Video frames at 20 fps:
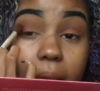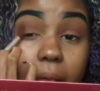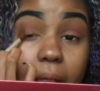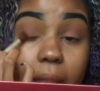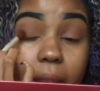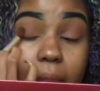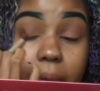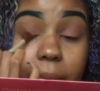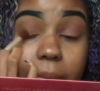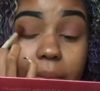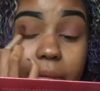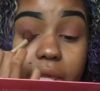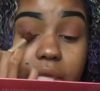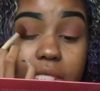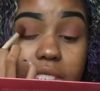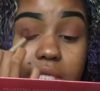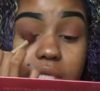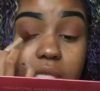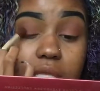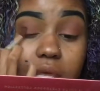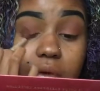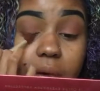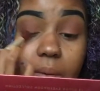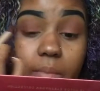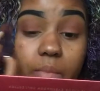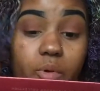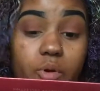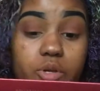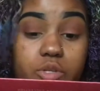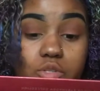And I'm placing that
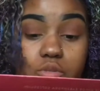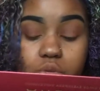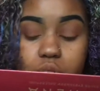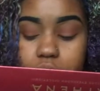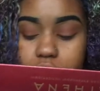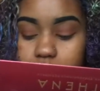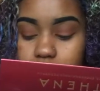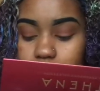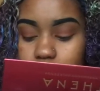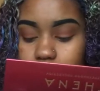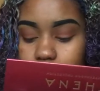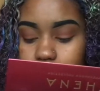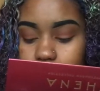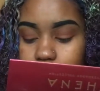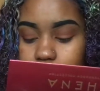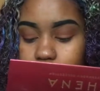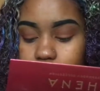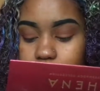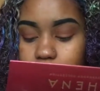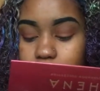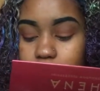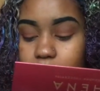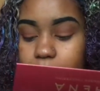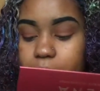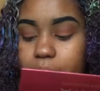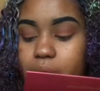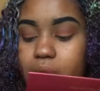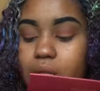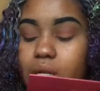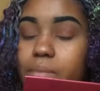more towards in the corner of my eye. But I'm
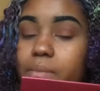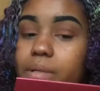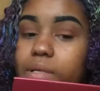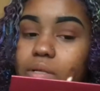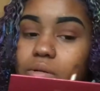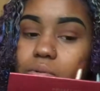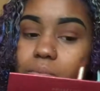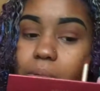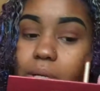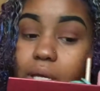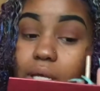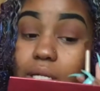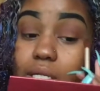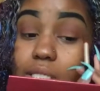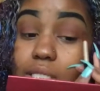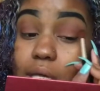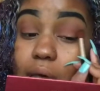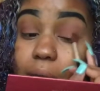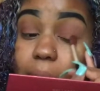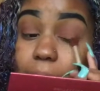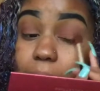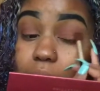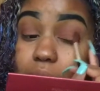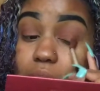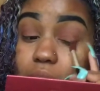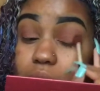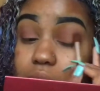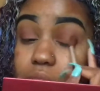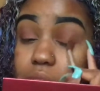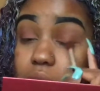picking up a little bit at a time
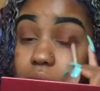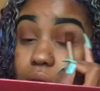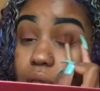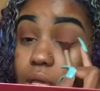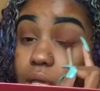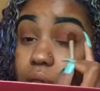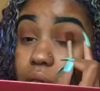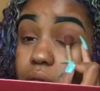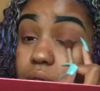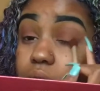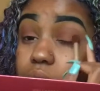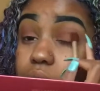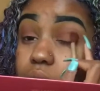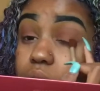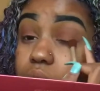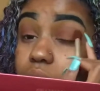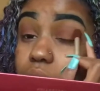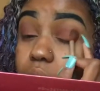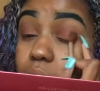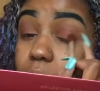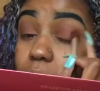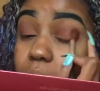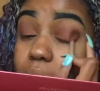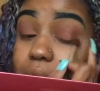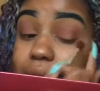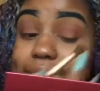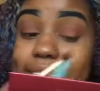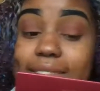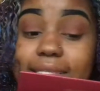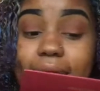because, you know,
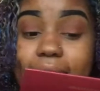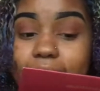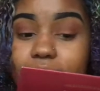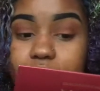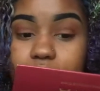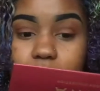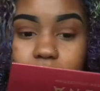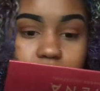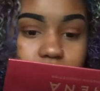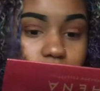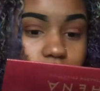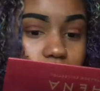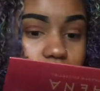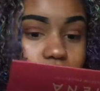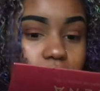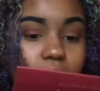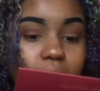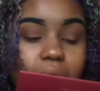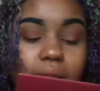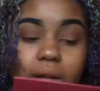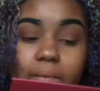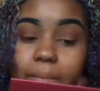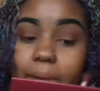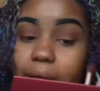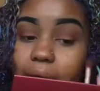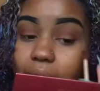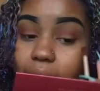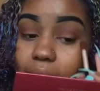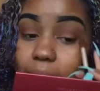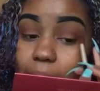it's natural. I don't want a lot on
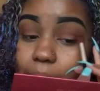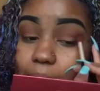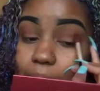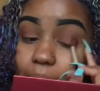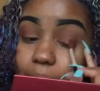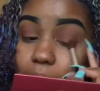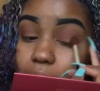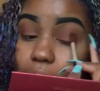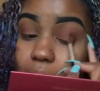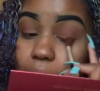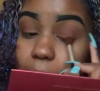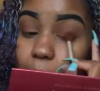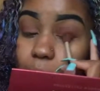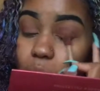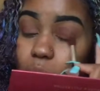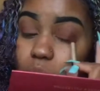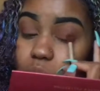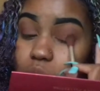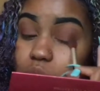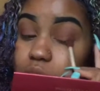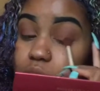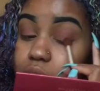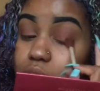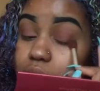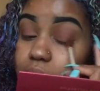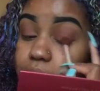my eyeballs.